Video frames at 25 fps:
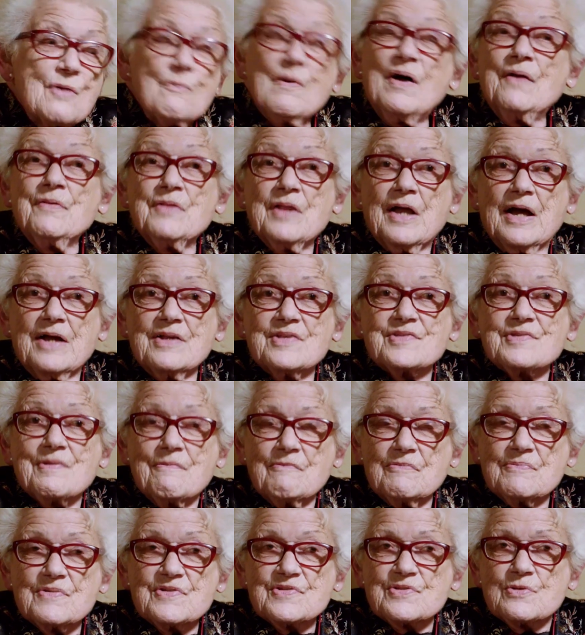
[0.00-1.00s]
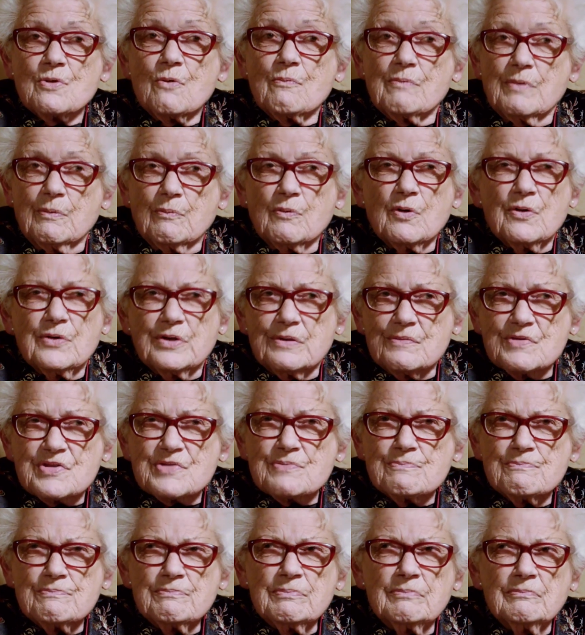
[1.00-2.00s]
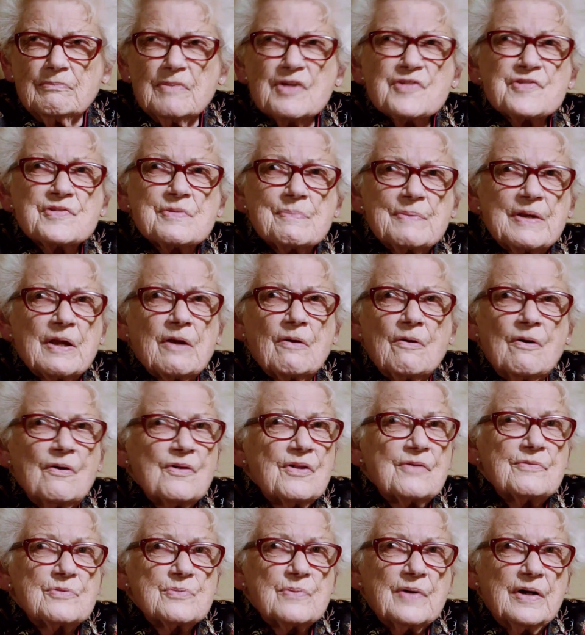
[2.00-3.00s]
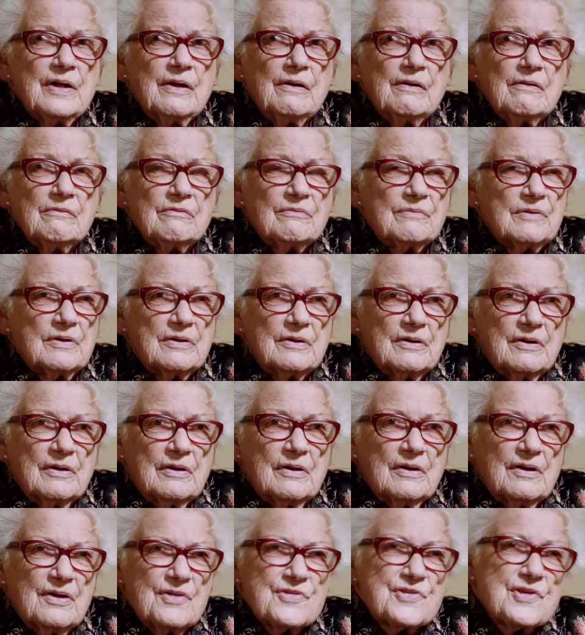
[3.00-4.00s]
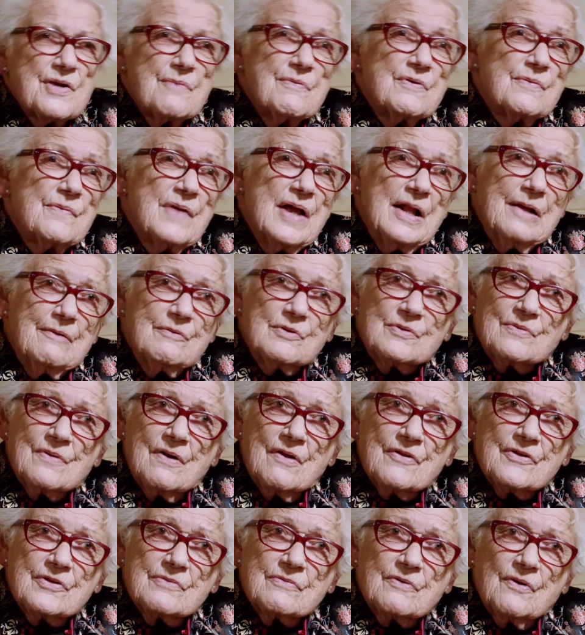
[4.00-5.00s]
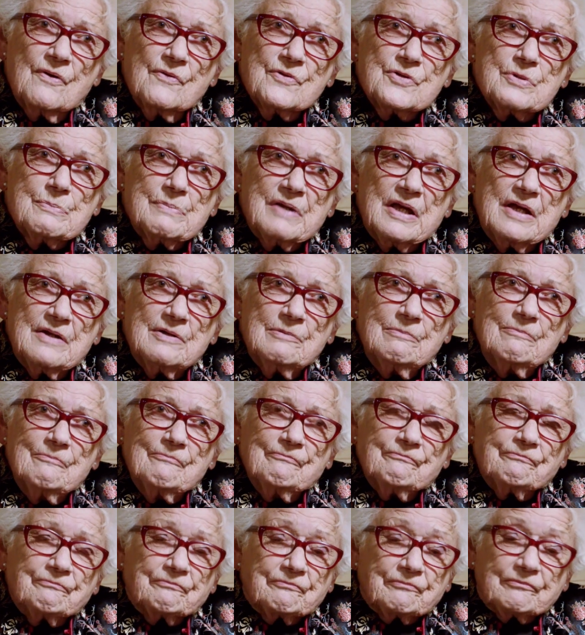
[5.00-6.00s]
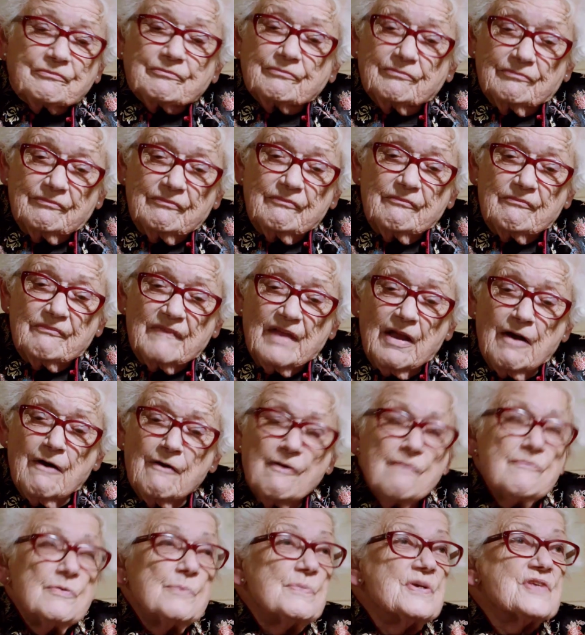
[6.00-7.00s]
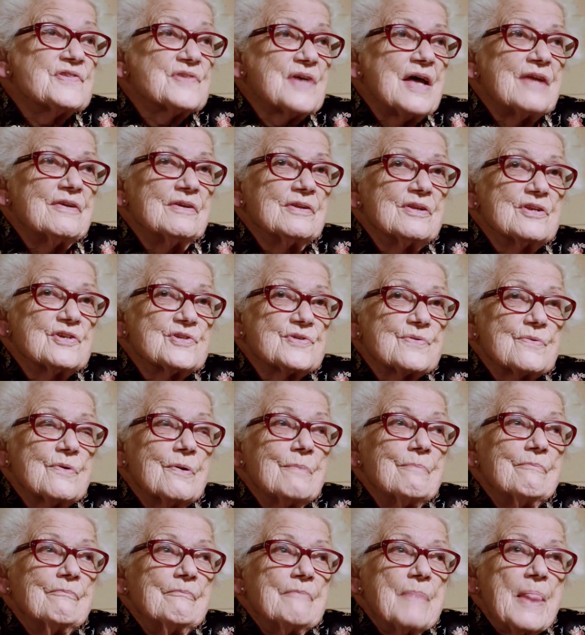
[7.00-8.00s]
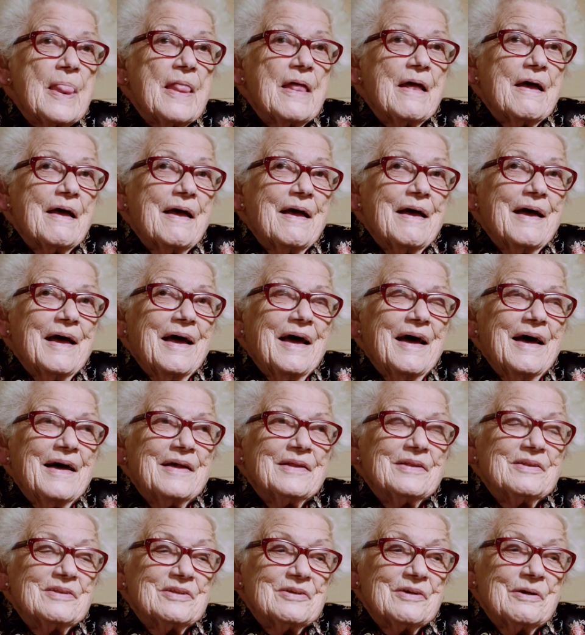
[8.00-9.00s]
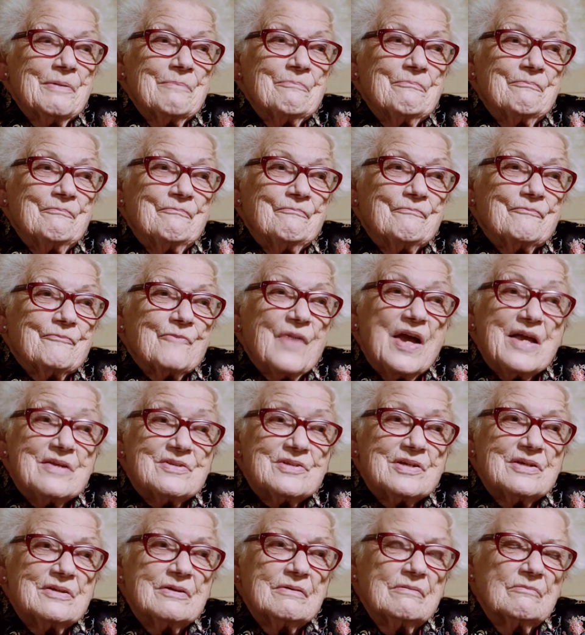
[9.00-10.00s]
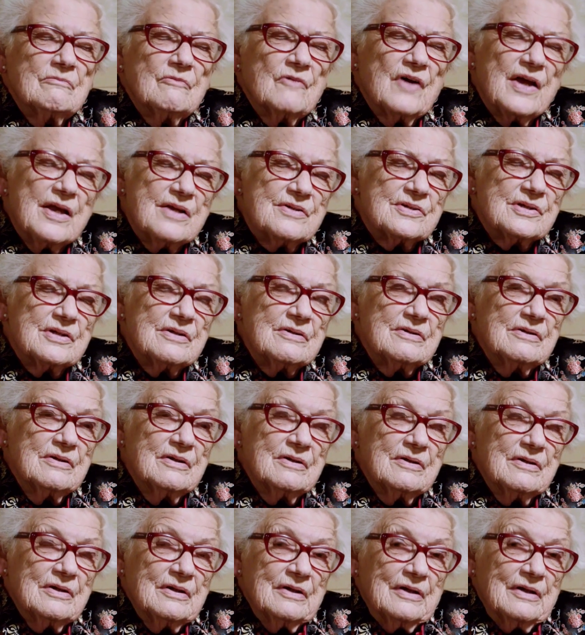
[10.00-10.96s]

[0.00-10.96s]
one night some of us thought we would. Must have been gone 12, and so we really would rather have gone to bed. However, we sat in this room and waited and